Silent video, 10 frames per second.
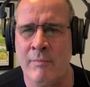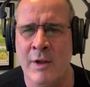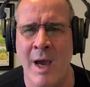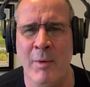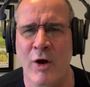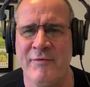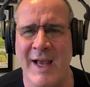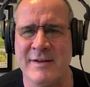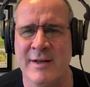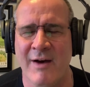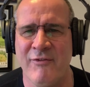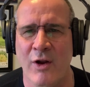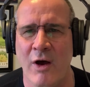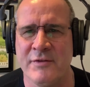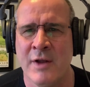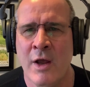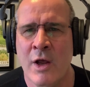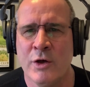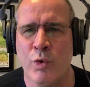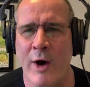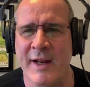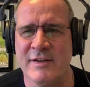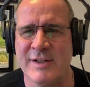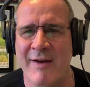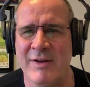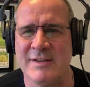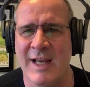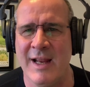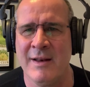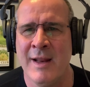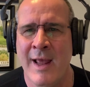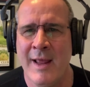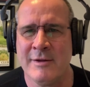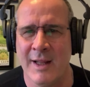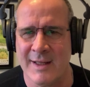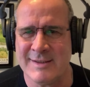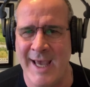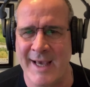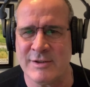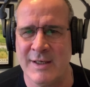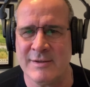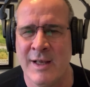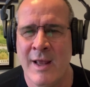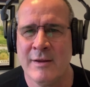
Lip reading: coming off that tough loss 2017 to the Texans.